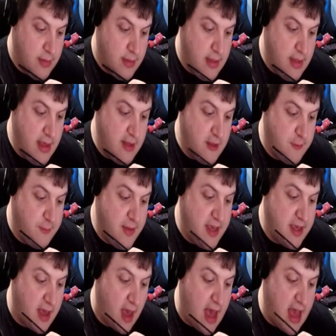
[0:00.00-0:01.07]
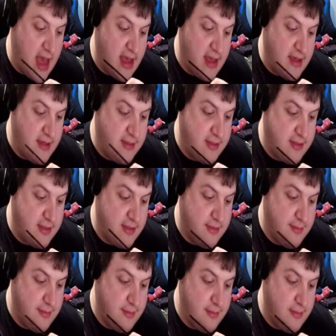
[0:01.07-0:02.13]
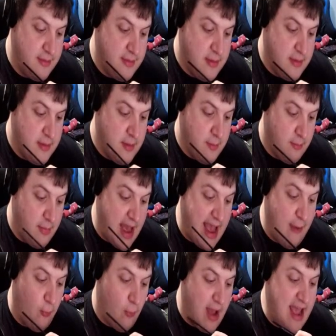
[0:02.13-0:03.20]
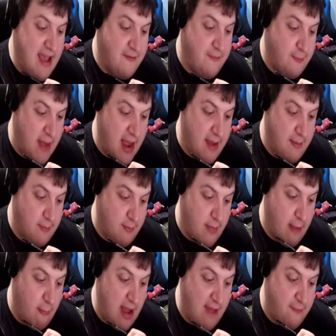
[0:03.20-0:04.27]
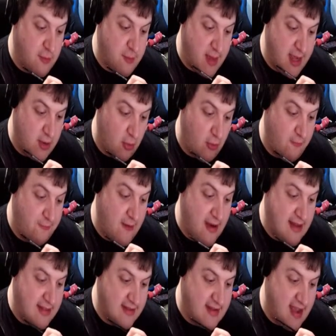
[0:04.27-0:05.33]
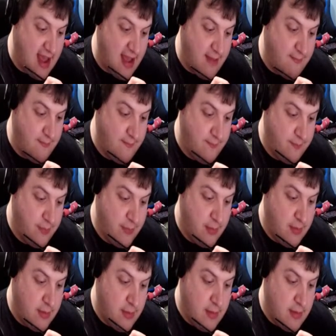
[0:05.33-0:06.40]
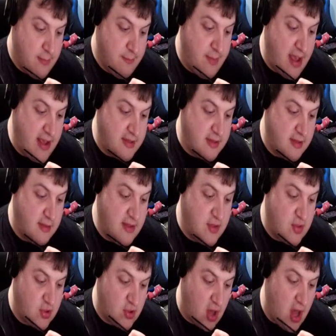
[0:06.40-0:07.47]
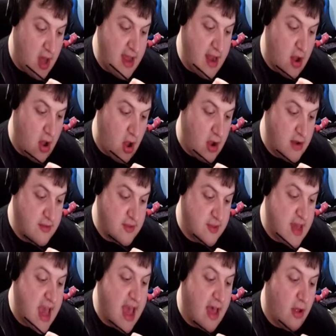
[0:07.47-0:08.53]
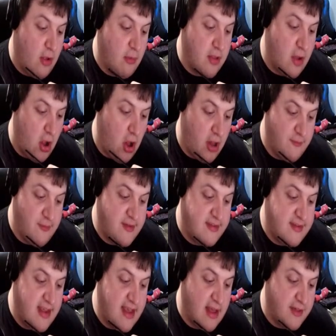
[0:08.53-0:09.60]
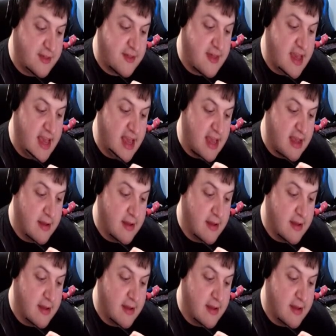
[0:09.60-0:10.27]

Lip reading: is because my wife, my wife, who was my girlfriend at the time, basically saw it on sale with all of its DLC